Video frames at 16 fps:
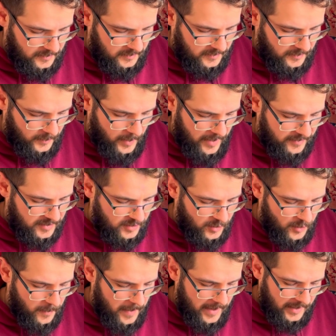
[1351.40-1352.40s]
We have so
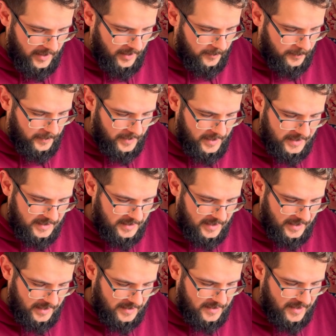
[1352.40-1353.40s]
many
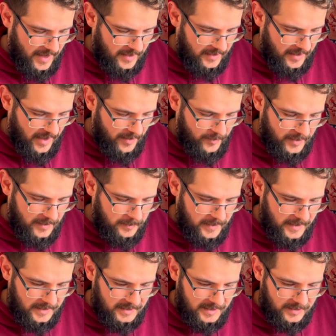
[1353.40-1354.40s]
places, and they're real
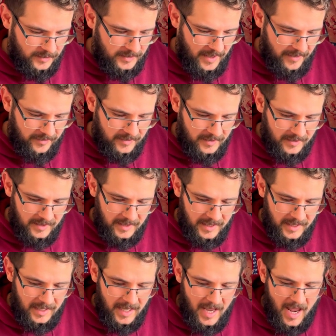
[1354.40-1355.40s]
places, so
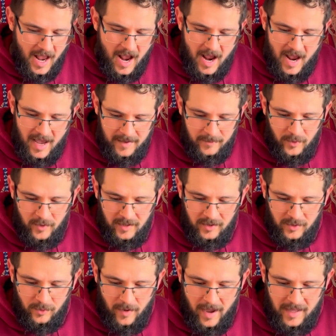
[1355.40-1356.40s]
definitely I'm going
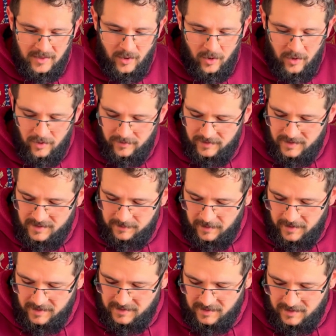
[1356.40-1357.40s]
to add all of these
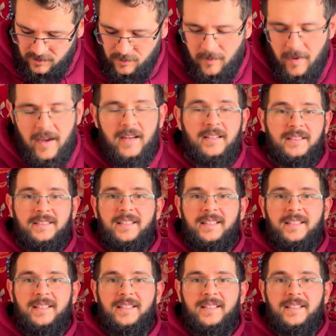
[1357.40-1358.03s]
places to my list.